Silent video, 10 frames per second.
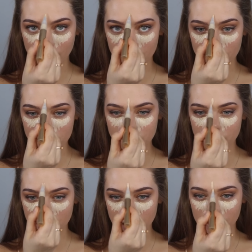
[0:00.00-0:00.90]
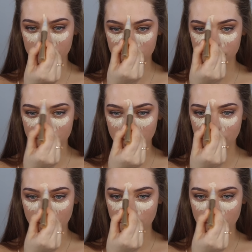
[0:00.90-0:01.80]
And I'm also gonna
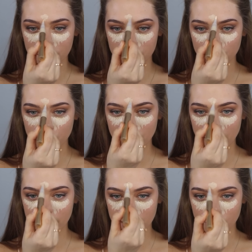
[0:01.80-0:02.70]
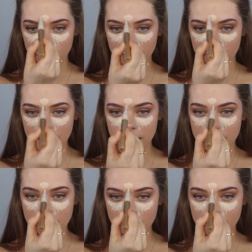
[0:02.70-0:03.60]
do a little
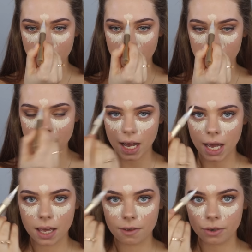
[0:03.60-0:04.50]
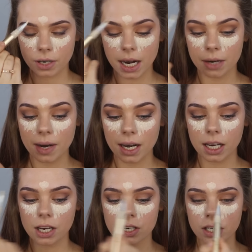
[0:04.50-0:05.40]
thingy up on my forehead right
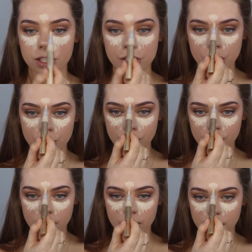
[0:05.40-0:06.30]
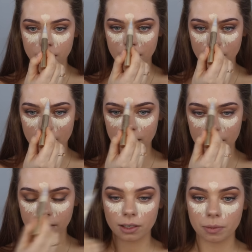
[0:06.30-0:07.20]
here, just to
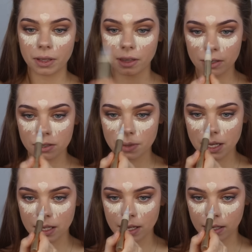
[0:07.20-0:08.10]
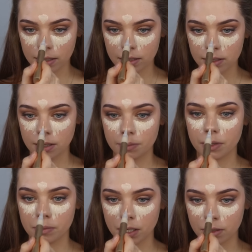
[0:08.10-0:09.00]
highlight a little bit there as well, and the tip
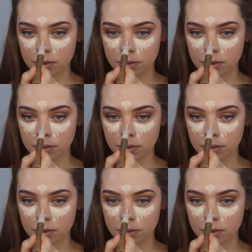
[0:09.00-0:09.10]
of my